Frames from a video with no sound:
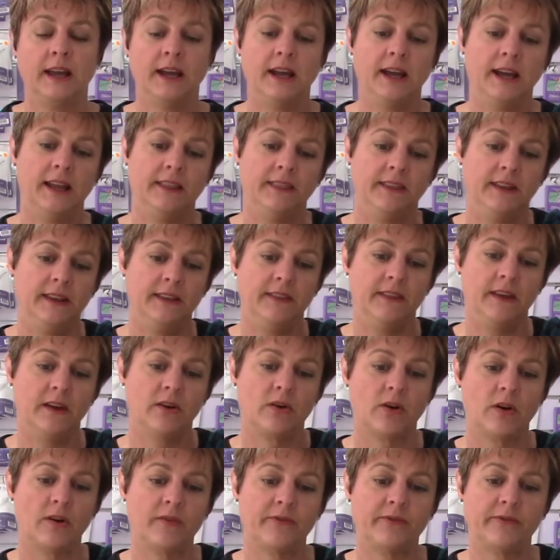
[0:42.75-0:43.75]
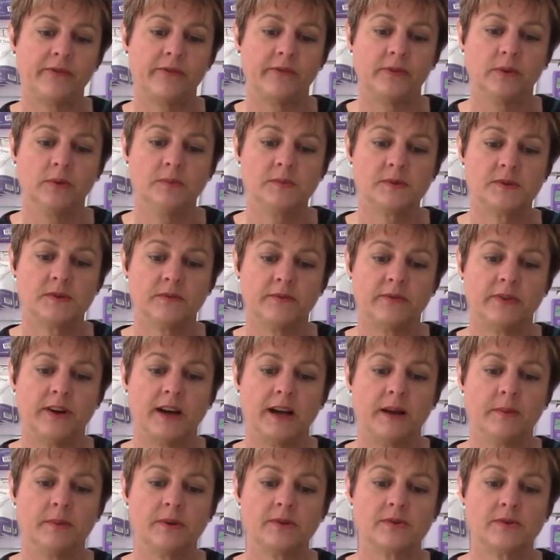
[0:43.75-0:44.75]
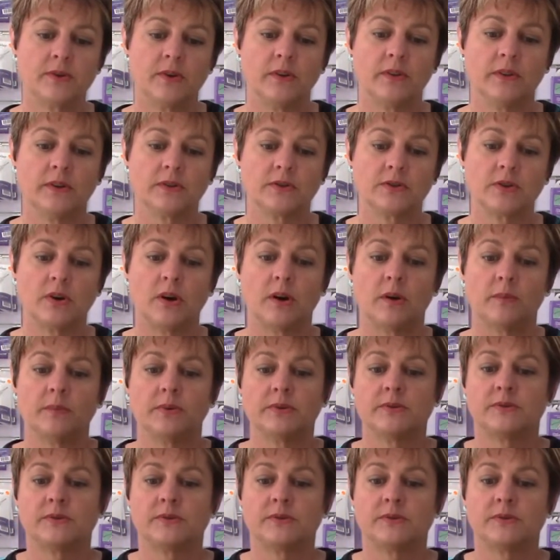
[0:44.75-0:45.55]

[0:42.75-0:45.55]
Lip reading: and then there are fibers on the top.